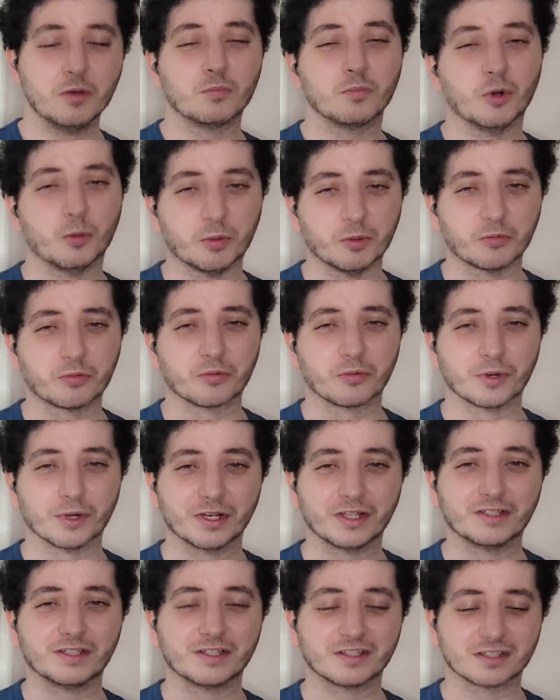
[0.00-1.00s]
Bobby
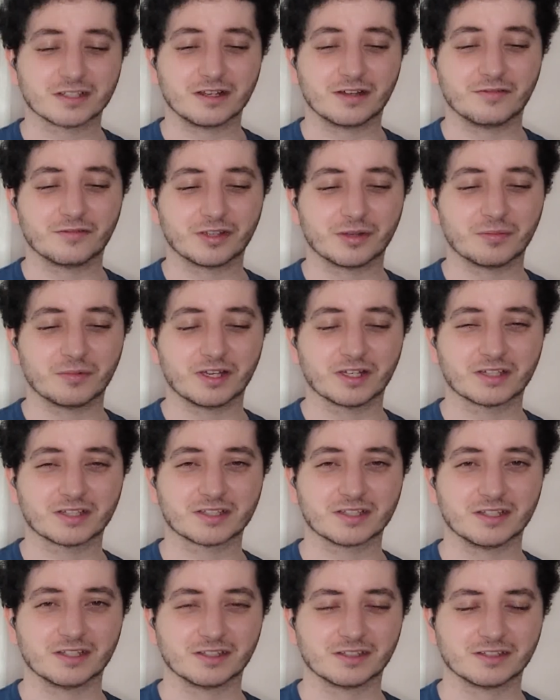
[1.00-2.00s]
really does love them like
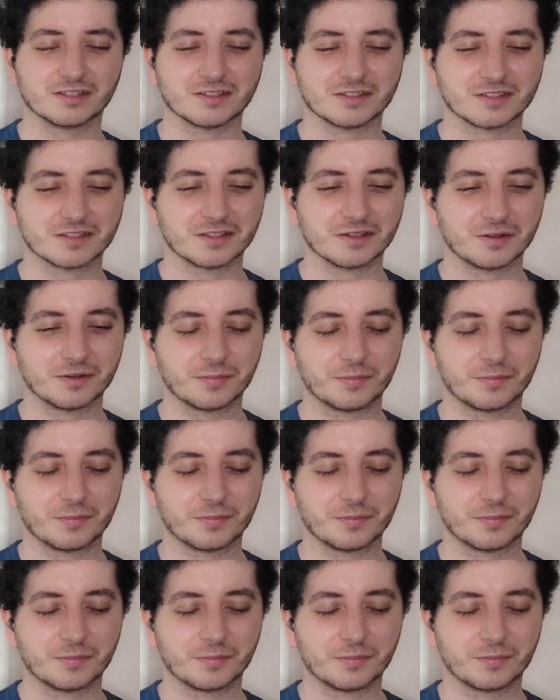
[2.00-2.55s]
sons